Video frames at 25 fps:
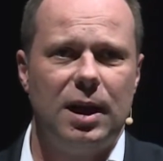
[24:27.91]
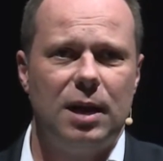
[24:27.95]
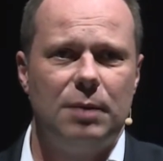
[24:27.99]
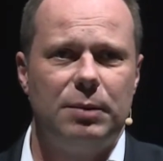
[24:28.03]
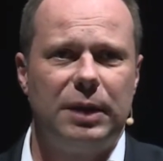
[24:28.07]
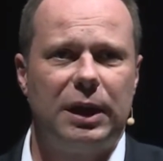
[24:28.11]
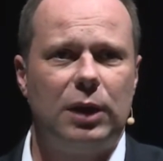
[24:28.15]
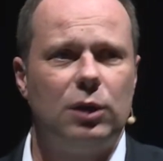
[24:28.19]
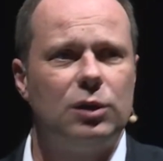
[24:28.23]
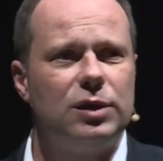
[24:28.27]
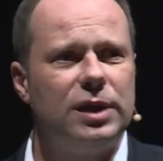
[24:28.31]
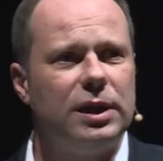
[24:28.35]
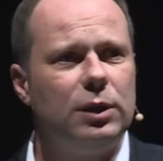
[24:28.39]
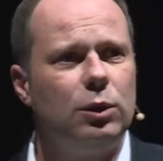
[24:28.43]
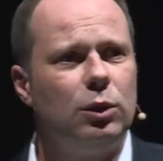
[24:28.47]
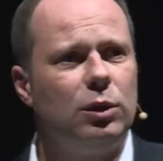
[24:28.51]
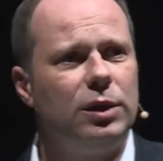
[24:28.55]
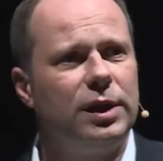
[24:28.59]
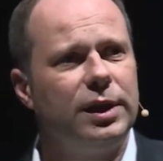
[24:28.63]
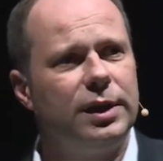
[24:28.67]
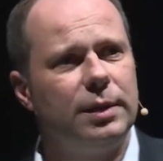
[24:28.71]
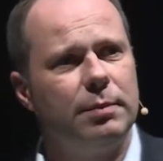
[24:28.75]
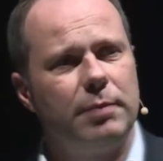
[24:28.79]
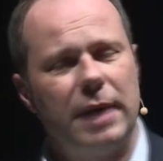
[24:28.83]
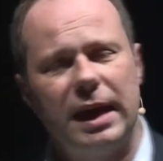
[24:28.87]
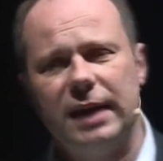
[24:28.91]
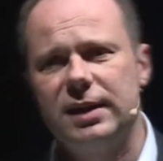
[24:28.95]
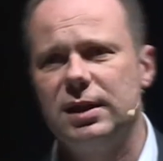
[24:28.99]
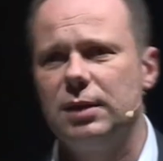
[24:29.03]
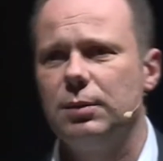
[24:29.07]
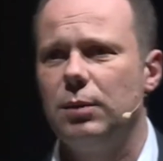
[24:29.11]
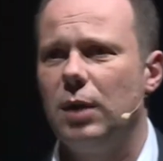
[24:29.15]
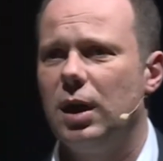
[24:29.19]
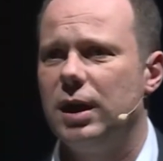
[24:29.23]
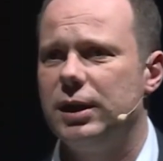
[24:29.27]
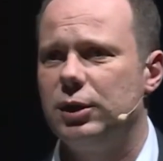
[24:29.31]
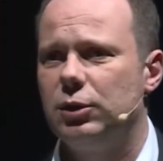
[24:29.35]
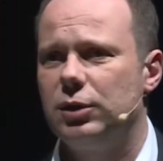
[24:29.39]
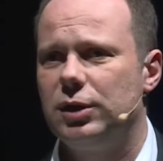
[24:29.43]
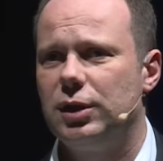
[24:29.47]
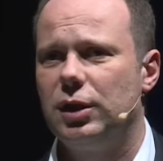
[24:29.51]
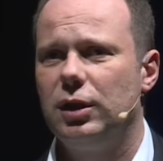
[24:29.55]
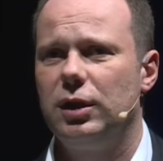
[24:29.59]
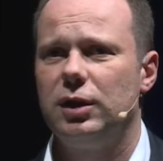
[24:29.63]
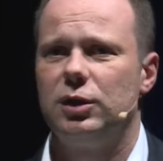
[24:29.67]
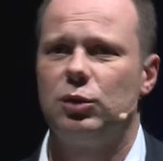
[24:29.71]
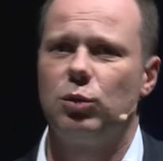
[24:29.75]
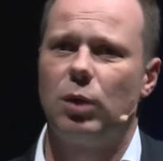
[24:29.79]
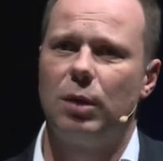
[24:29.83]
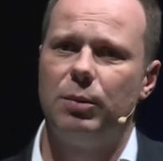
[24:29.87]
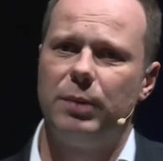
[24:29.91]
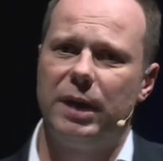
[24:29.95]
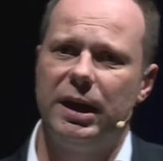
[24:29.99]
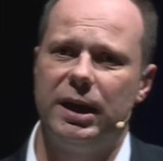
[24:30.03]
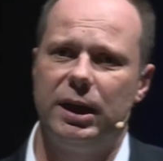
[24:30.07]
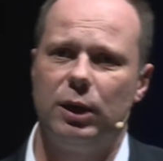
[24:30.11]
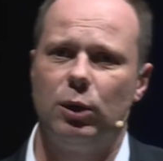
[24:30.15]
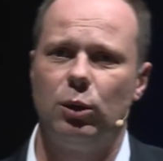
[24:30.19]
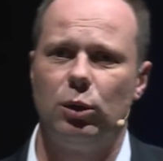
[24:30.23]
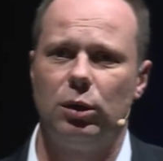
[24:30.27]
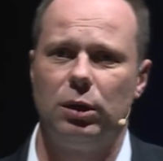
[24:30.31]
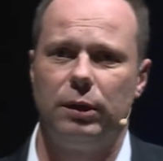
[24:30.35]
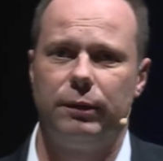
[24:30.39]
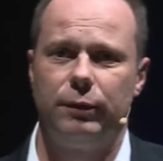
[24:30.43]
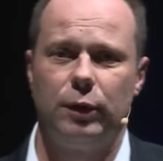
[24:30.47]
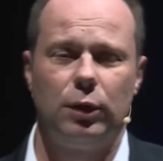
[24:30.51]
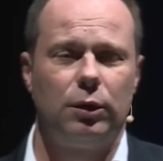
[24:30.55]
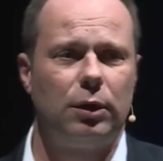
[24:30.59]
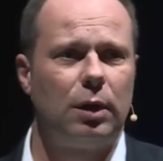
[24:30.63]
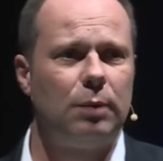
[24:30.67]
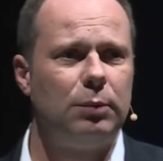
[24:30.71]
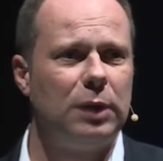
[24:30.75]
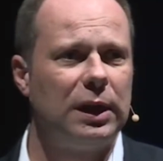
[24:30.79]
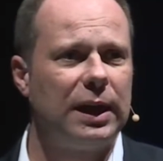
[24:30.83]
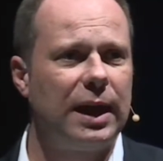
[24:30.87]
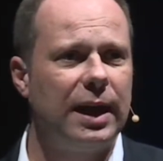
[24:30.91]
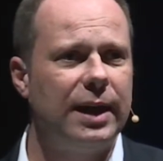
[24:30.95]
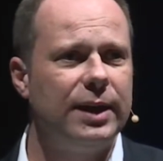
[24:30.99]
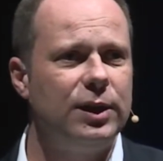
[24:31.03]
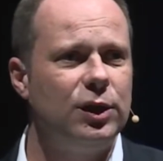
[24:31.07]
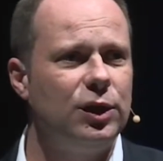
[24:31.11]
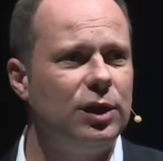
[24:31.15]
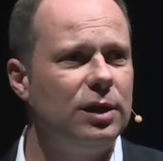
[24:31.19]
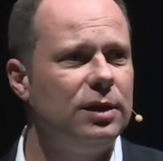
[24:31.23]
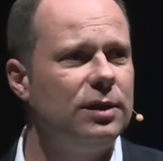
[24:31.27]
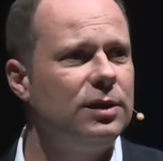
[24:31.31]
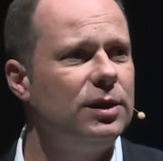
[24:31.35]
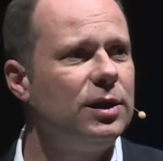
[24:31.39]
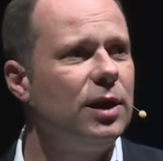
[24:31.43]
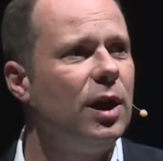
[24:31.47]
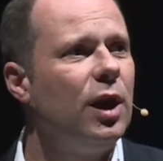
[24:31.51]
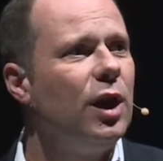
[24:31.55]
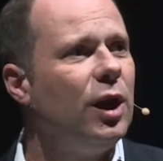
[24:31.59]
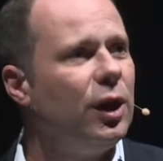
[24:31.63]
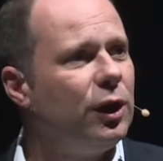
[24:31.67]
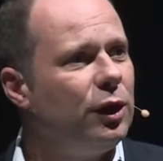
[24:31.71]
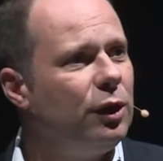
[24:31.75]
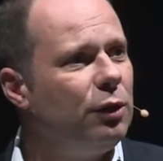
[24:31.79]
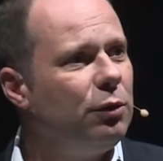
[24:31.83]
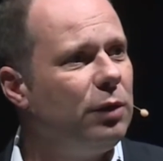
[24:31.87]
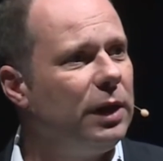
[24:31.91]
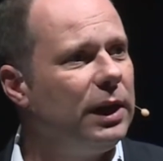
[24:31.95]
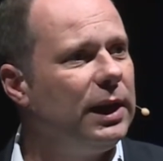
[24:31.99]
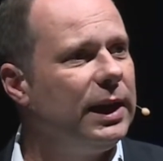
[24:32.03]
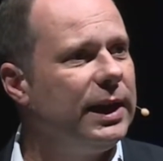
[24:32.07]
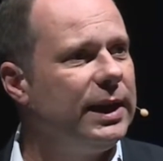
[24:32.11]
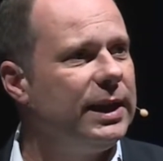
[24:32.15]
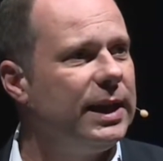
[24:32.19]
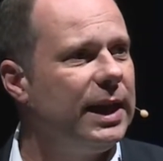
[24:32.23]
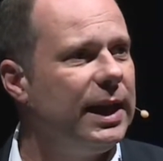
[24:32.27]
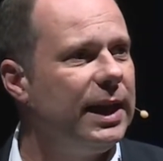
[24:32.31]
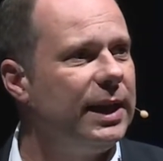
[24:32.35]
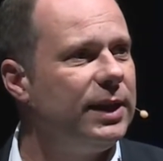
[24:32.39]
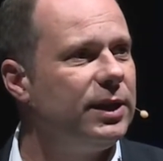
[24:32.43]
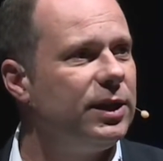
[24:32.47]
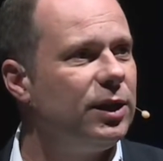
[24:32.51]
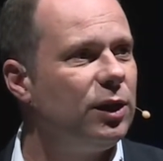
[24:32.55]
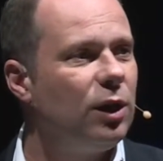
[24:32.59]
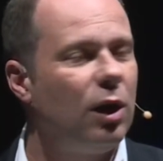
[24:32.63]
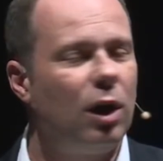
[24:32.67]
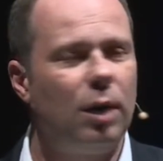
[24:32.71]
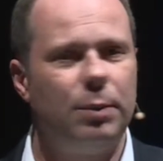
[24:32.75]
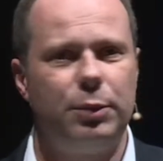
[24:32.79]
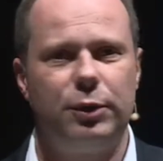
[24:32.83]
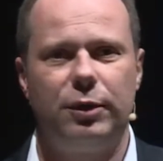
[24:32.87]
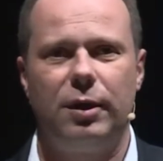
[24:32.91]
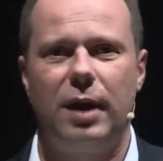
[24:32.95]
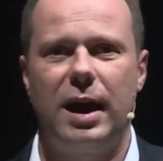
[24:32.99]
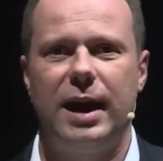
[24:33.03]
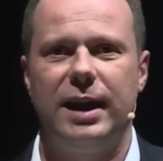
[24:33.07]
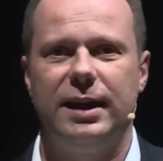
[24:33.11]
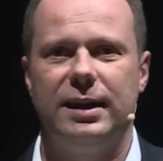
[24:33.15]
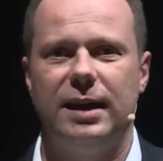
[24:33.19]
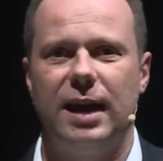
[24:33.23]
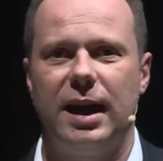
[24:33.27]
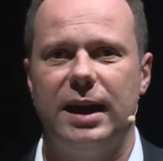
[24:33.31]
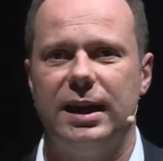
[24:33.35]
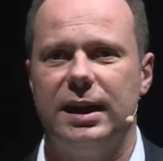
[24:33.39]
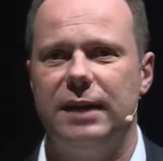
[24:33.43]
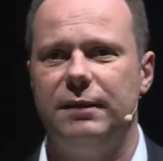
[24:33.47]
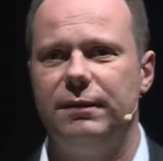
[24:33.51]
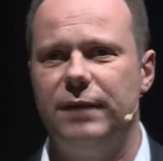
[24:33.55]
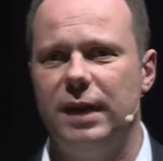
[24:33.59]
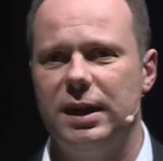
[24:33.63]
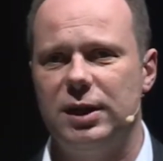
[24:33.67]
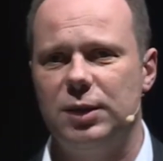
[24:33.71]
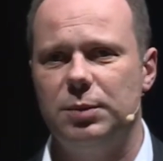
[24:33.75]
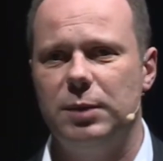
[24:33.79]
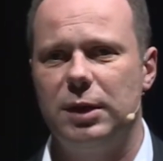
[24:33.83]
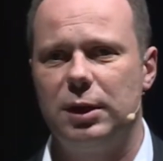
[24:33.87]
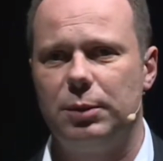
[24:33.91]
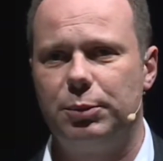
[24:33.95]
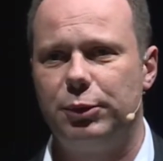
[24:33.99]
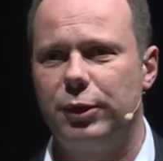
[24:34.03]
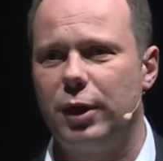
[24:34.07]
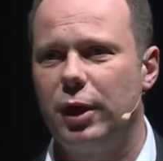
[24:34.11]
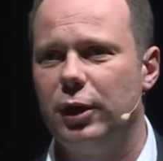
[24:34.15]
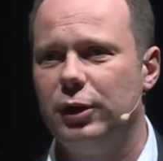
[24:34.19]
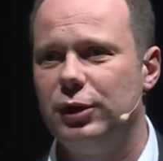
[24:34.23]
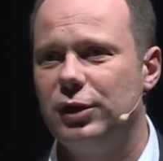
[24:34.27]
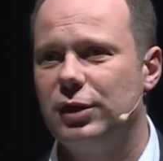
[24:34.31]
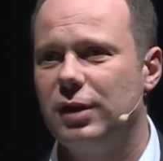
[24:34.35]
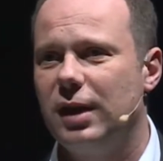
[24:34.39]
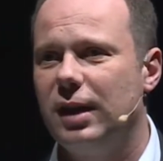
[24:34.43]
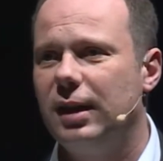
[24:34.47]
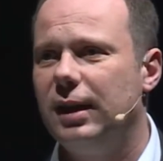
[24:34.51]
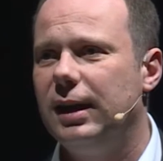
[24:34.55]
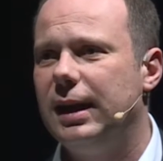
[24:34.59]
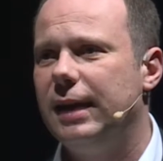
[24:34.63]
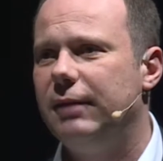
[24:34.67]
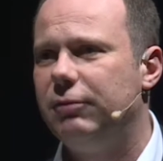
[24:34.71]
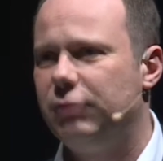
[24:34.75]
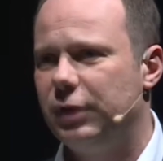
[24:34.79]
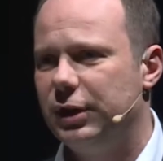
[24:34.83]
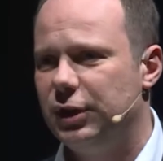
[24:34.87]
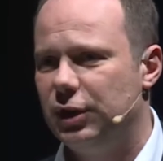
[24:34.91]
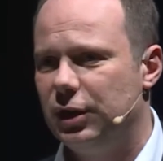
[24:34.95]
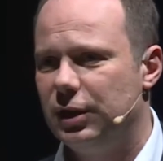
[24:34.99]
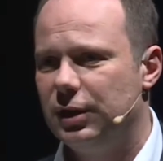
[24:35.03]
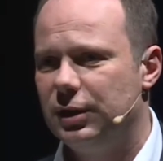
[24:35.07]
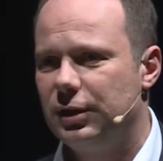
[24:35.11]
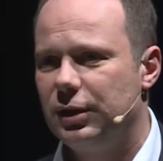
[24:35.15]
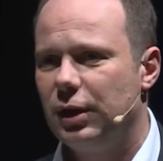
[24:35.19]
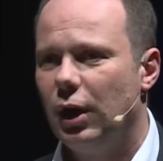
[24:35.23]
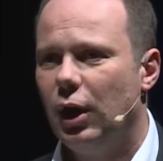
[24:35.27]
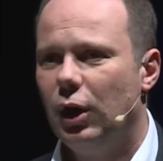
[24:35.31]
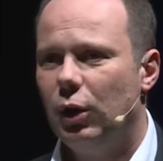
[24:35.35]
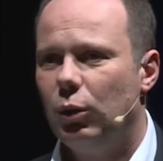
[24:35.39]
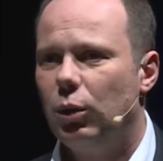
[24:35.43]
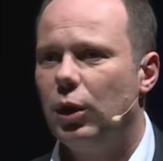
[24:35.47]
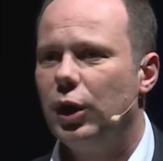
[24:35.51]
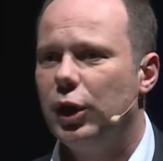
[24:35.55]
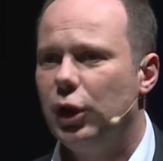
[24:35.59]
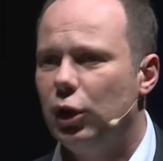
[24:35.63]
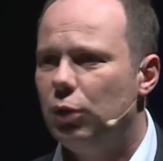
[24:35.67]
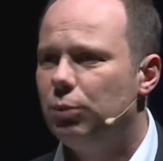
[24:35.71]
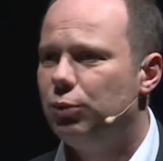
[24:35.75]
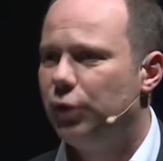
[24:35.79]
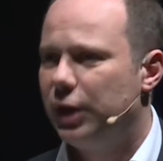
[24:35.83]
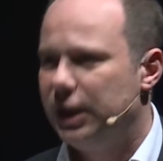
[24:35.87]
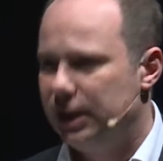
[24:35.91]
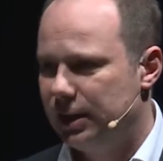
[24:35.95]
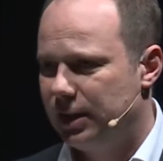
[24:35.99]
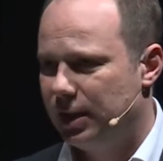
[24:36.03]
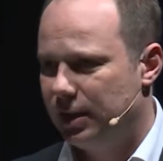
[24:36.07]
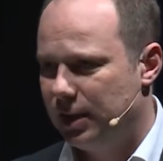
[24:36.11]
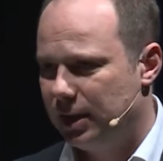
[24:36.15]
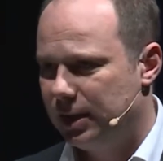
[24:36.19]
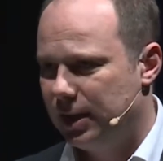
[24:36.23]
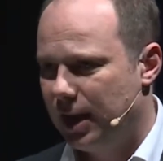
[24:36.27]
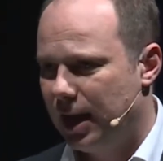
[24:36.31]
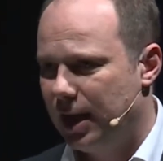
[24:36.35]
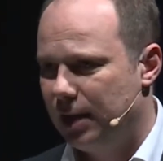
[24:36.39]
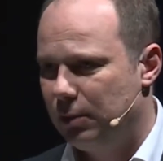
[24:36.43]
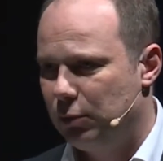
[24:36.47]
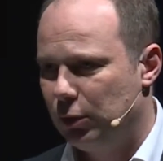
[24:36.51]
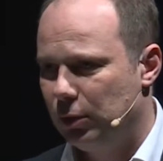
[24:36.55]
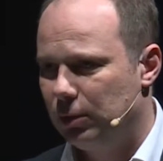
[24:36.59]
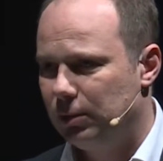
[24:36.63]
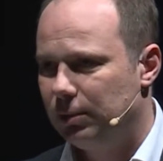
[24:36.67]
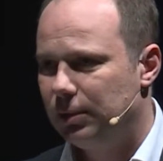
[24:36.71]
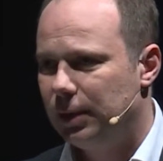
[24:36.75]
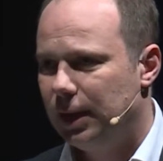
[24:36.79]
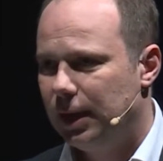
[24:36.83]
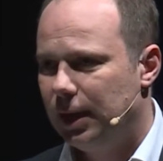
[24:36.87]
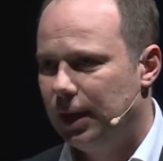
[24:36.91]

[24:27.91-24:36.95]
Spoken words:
Because in order to maximise returns while meeting all of your obligations, you really need to operate an investment approach that leverages what you bring to the table,